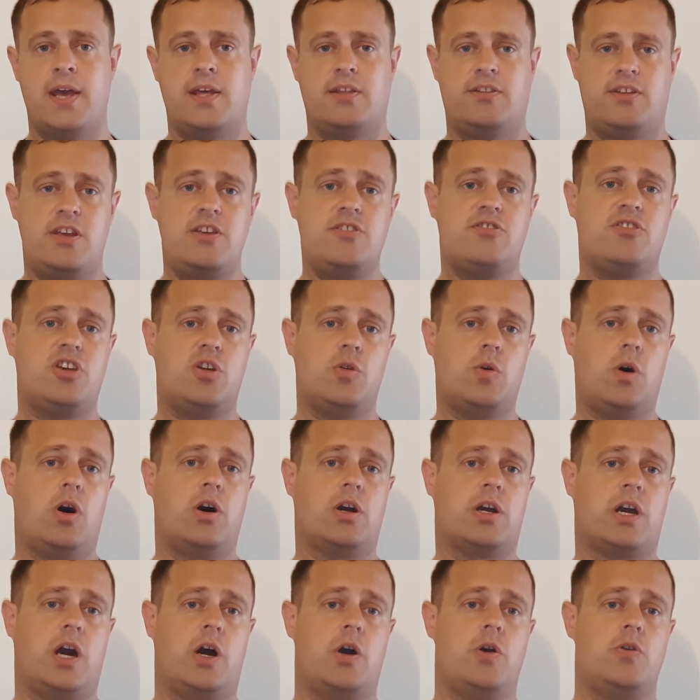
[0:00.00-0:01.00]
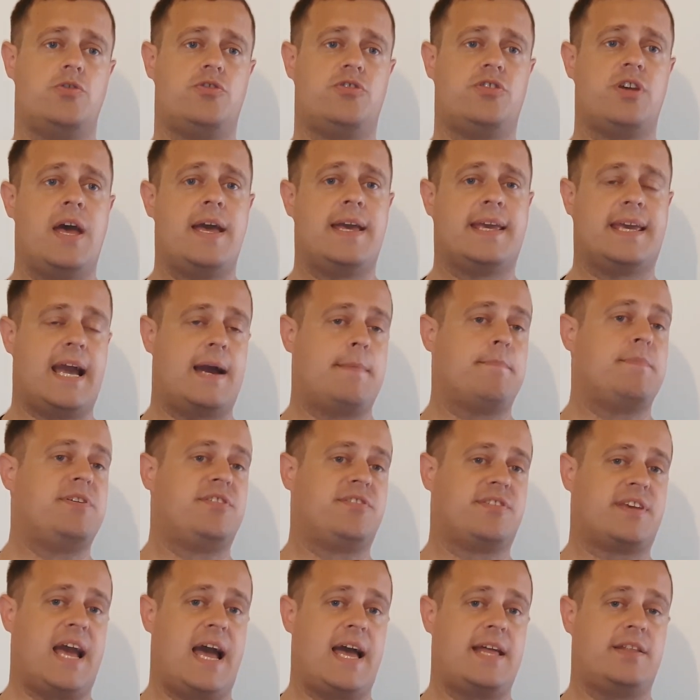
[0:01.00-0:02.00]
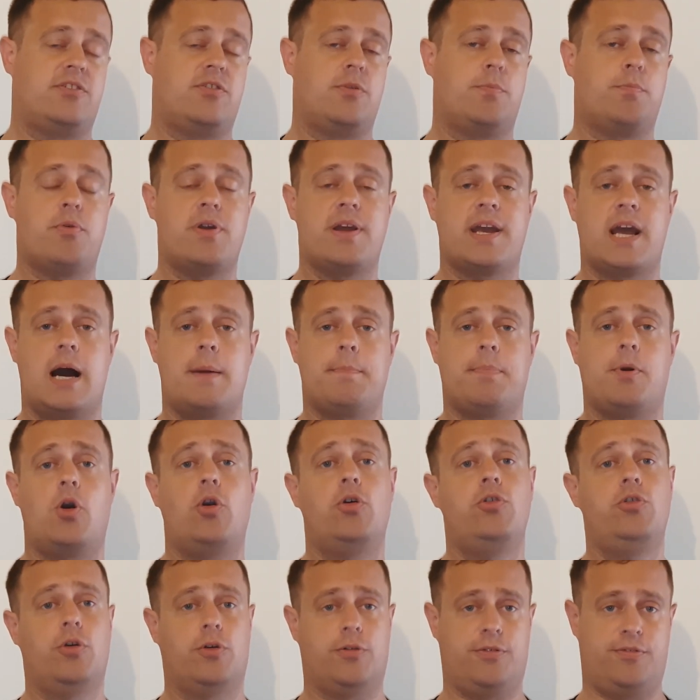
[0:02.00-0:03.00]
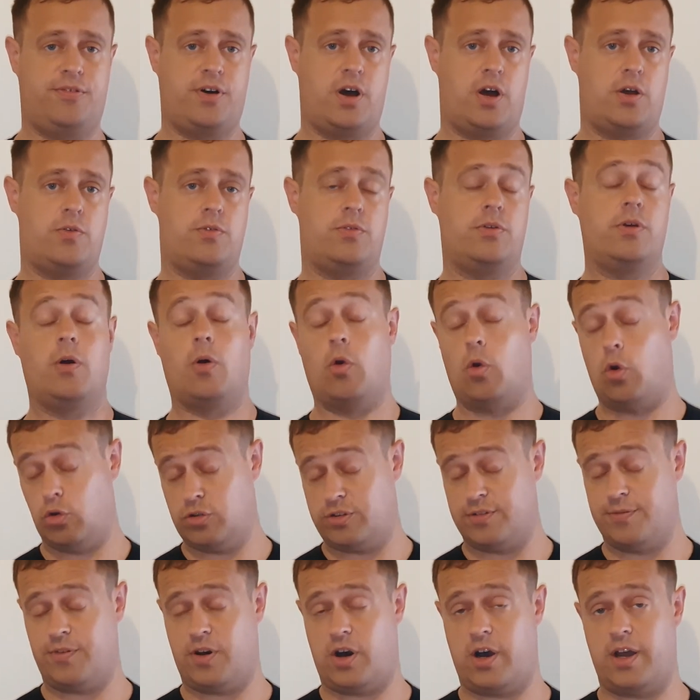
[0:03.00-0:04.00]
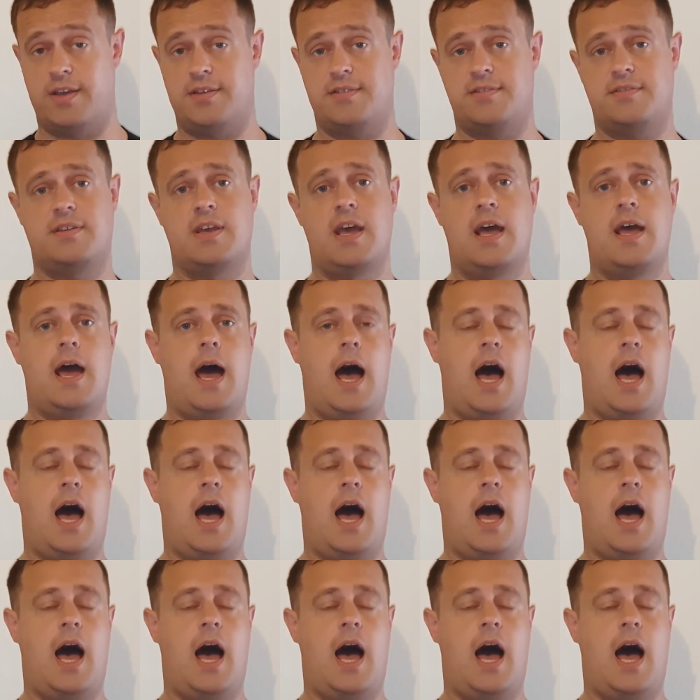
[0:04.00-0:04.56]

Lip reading: These QR codes can be scanned to bring up on your phone or device